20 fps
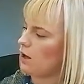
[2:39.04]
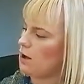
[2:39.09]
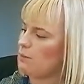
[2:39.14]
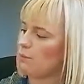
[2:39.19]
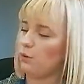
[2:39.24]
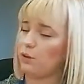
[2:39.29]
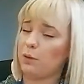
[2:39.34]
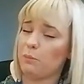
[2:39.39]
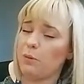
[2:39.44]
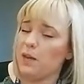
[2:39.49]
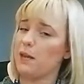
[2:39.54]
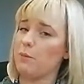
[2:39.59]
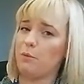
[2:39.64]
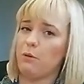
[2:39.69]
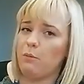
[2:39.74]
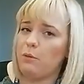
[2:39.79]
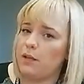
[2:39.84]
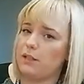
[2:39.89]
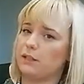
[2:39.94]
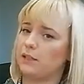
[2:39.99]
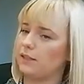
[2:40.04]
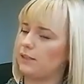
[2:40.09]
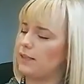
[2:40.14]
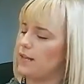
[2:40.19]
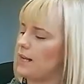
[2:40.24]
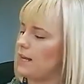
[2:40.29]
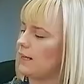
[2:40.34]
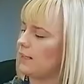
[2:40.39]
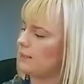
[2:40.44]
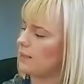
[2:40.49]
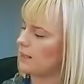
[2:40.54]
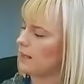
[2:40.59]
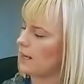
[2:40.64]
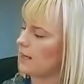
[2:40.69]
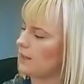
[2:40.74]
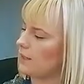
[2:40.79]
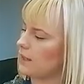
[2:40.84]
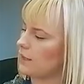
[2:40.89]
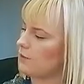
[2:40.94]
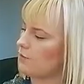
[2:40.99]
But the people weren't as silly as the
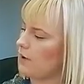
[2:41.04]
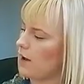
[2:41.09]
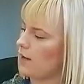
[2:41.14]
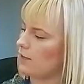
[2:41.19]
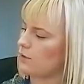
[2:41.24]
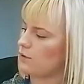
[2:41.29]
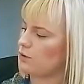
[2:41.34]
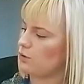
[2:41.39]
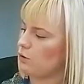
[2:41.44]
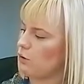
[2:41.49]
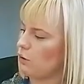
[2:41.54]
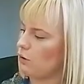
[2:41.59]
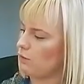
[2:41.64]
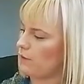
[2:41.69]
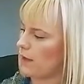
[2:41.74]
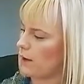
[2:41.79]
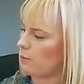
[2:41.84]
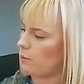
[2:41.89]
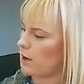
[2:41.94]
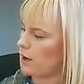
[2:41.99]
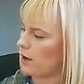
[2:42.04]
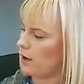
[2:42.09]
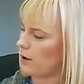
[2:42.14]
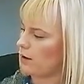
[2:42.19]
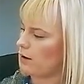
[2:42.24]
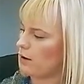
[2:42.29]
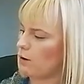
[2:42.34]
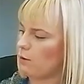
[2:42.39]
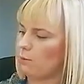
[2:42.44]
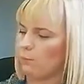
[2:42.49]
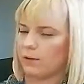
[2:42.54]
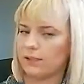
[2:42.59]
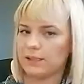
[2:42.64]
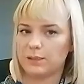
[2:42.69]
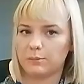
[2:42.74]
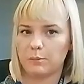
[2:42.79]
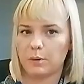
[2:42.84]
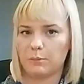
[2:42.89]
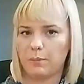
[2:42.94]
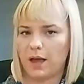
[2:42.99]
king's advisors thought they were.
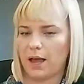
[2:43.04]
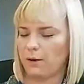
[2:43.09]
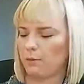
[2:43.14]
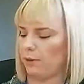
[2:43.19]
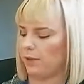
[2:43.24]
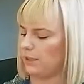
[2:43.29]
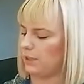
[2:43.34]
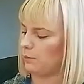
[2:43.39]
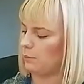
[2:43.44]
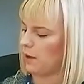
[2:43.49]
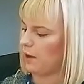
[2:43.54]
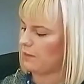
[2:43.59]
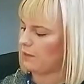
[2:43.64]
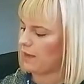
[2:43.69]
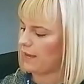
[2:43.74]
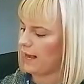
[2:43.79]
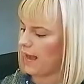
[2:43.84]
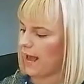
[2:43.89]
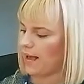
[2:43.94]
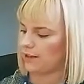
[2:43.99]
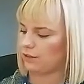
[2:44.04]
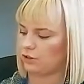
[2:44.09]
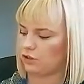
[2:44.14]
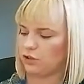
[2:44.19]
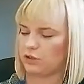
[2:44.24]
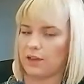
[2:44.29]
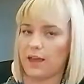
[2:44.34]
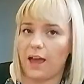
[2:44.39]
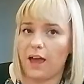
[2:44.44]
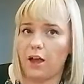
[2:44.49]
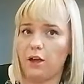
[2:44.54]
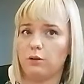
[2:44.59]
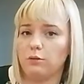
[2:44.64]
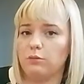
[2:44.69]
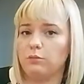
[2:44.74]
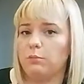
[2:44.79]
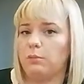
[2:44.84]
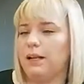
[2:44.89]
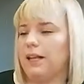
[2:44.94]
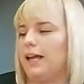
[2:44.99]
Whisper by whisper, they hatched their own
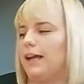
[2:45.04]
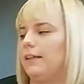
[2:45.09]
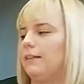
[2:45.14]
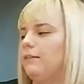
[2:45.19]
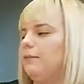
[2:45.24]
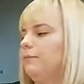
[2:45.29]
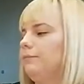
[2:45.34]
plan.